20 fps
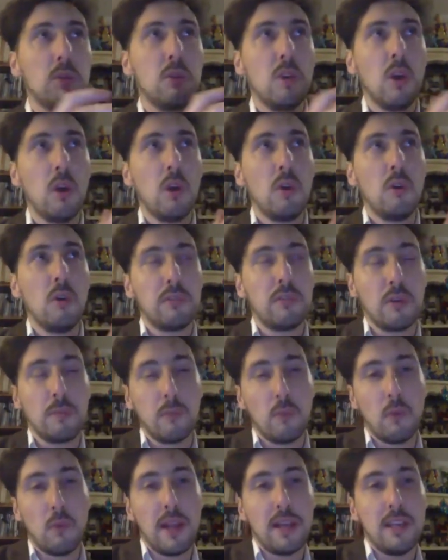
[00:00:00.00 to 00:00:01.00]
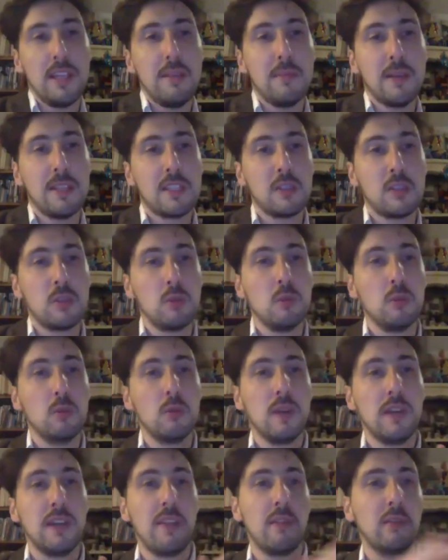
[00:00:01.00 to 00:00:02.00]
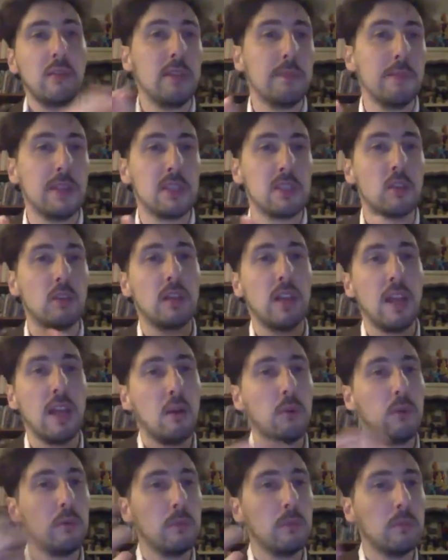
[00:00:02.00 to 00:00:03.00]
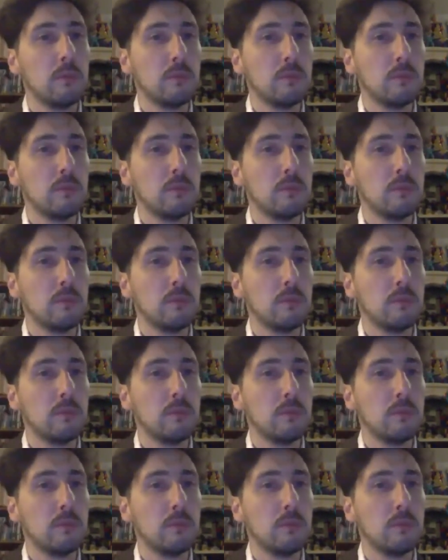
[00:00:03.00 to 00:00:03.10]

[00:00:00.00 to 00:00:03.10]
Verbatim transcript: go from one image to another image or how